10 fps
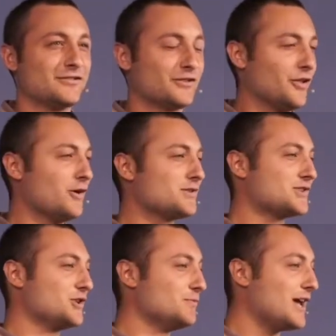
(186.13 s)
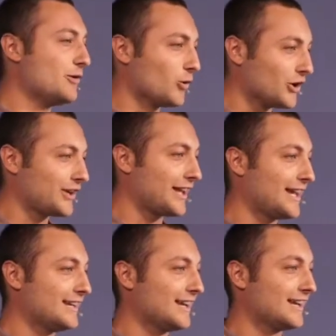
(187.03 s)
For those who may work
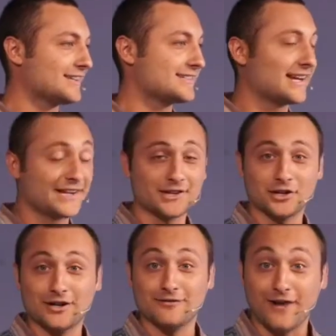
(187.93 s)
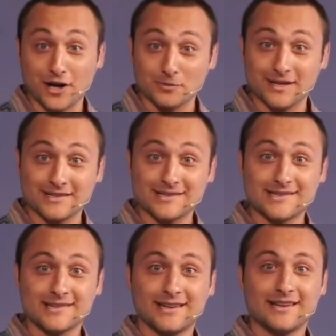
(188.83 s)
in a secular
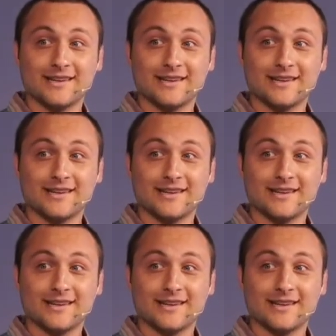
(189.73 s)
environment,